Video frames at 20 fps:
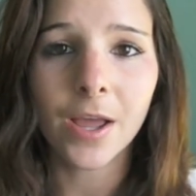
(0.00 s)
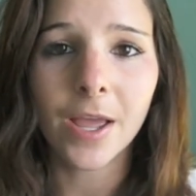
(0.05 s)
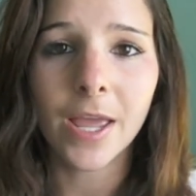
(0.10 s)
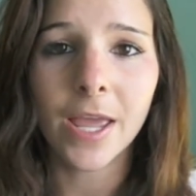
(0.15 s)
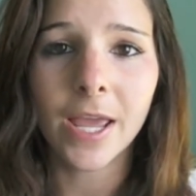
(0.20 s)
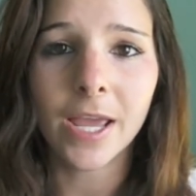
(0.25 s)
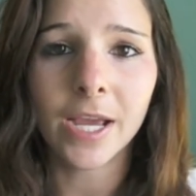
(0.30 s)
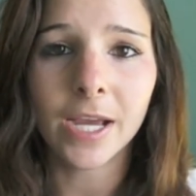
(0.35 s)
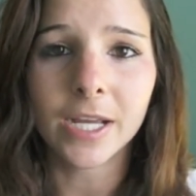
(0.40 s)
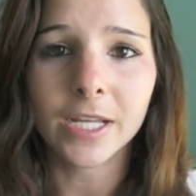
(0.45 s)

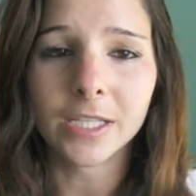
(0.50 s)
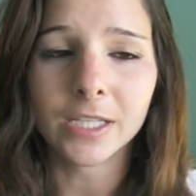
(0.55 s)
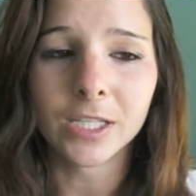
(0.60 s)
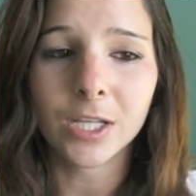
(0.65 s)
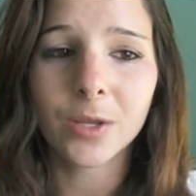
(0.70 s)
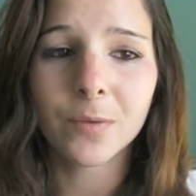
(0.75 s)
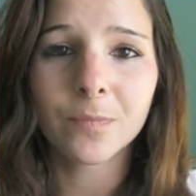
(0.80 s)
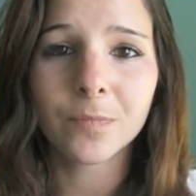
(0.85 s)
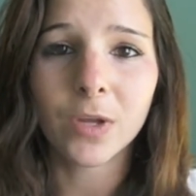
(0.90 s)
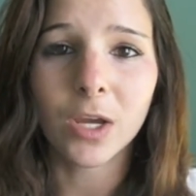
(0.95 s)
And
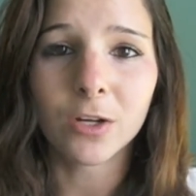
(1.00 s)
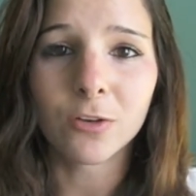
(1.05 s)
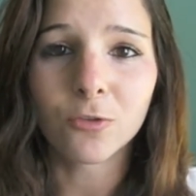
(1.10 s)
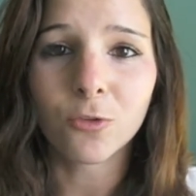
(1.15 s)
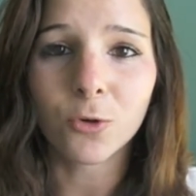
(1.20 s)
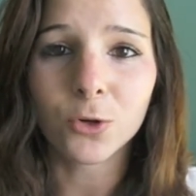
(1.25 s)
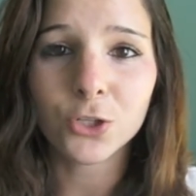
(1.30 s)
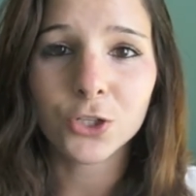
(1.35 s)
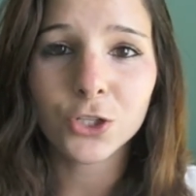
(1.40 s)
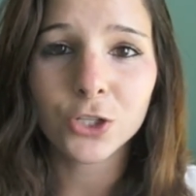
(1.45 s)

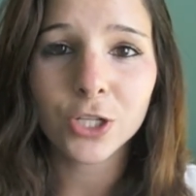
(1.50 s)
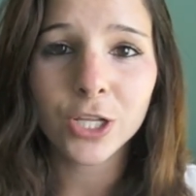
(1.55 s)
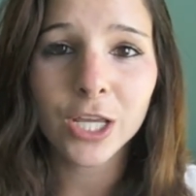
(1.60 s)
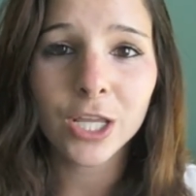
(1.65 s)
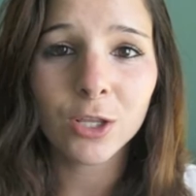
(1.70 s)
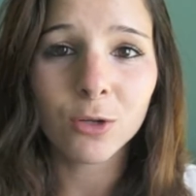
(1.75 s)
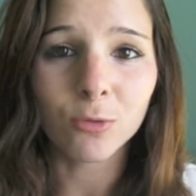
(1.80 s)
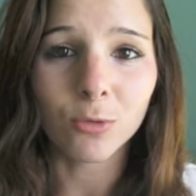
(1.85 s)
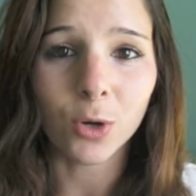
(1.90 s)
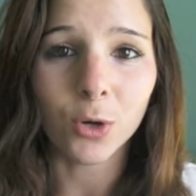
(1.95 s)
unfortunately,
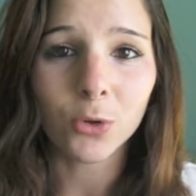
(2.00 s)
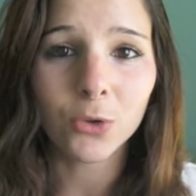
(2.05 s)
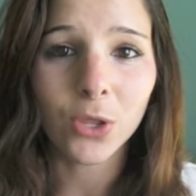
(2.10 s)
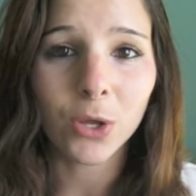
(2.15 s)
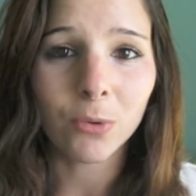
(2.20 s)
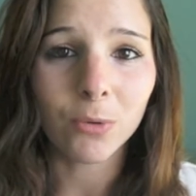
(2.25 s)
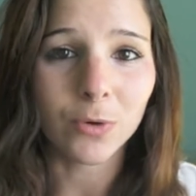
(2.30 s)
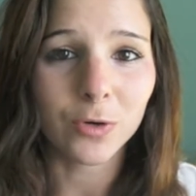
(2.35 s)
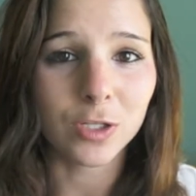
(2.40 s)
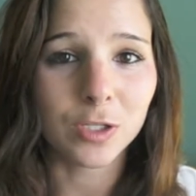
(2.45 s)
the road
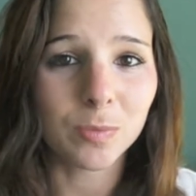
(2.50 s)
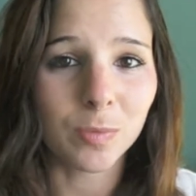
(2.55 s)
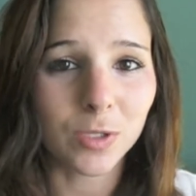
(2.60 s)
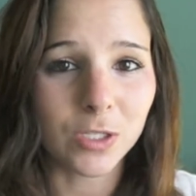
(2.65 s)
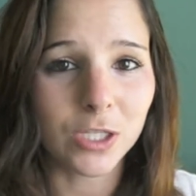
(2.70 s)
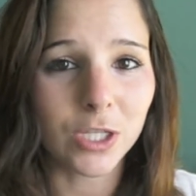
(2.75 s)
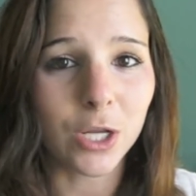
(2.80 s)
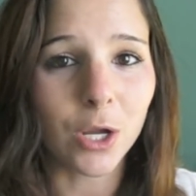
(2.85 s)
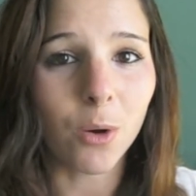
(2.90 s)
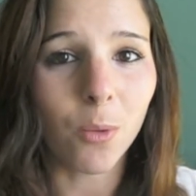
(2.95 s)
that we were
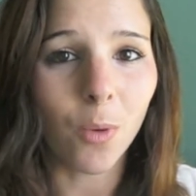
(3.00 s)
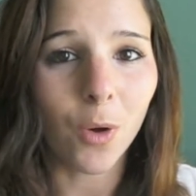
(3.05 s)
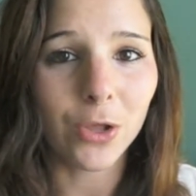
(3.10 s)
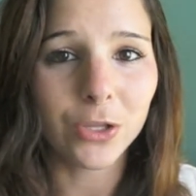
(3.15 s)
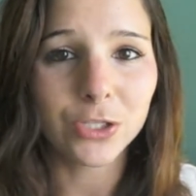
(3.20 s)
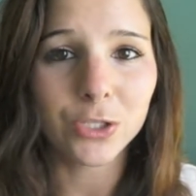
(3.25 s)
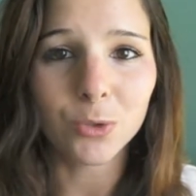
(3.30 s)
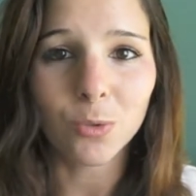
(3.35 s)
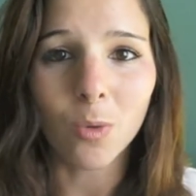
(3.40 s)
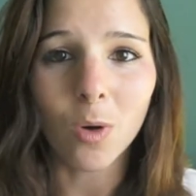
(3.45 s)
supposed to go
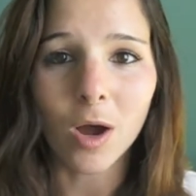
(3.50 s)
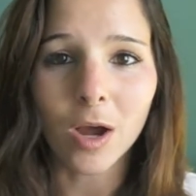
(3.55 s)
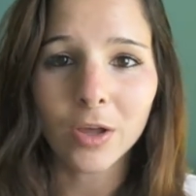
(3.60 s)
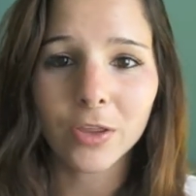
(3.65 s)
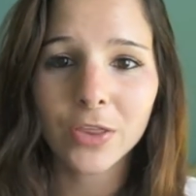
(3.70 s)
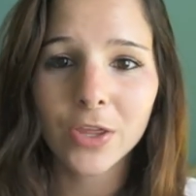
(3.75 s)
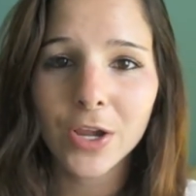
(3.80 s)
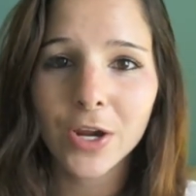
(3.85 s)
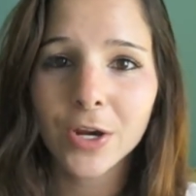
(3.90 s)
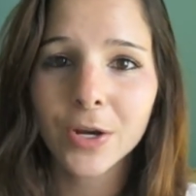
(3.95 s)
on to walk
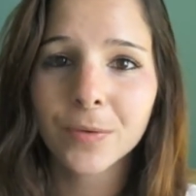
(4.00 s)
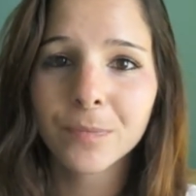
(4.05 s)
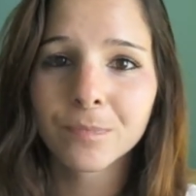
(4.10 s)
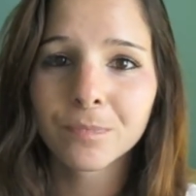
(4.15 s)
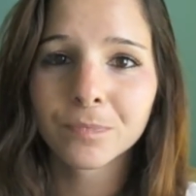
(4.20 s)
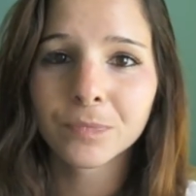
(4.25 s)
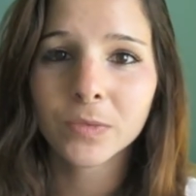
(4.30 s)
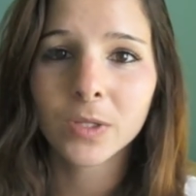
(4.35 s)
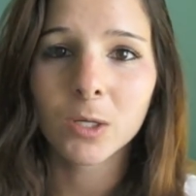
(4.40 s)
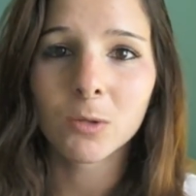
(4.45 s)
there
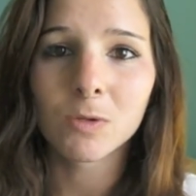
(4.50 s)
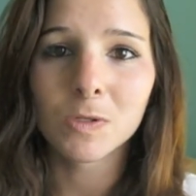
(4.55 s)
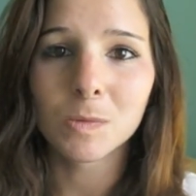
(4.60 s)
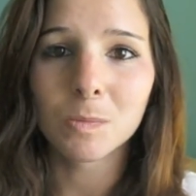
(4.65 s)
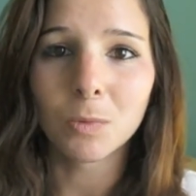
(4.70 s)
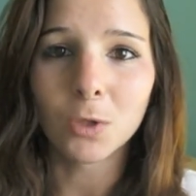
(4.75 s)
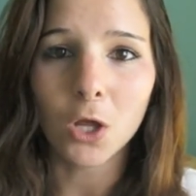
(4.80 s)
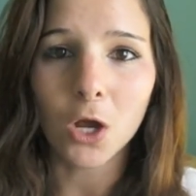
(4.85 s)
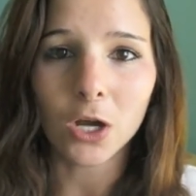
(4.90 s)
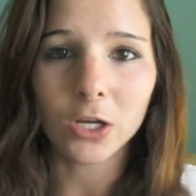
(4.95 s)
was
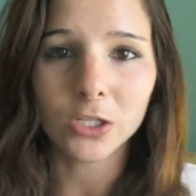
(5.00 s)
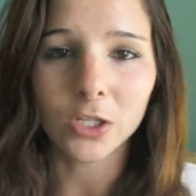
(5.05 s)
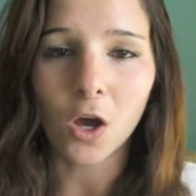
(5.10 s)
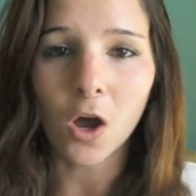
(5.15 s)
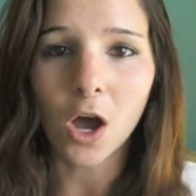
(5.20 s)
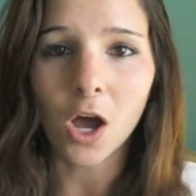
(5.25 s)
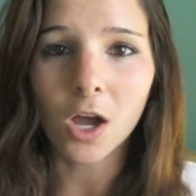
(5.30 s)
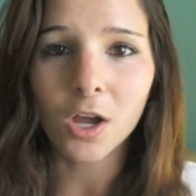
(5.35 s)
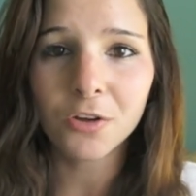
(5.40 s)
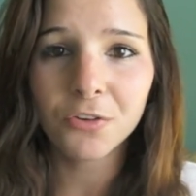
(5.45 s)
blocked
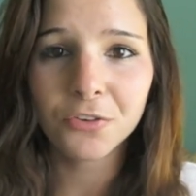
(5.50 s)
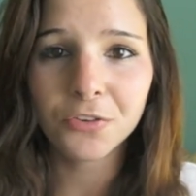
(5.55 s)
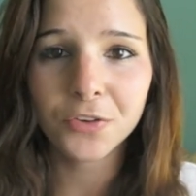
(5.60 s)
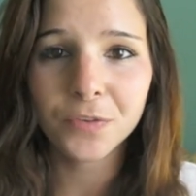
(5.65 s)
off.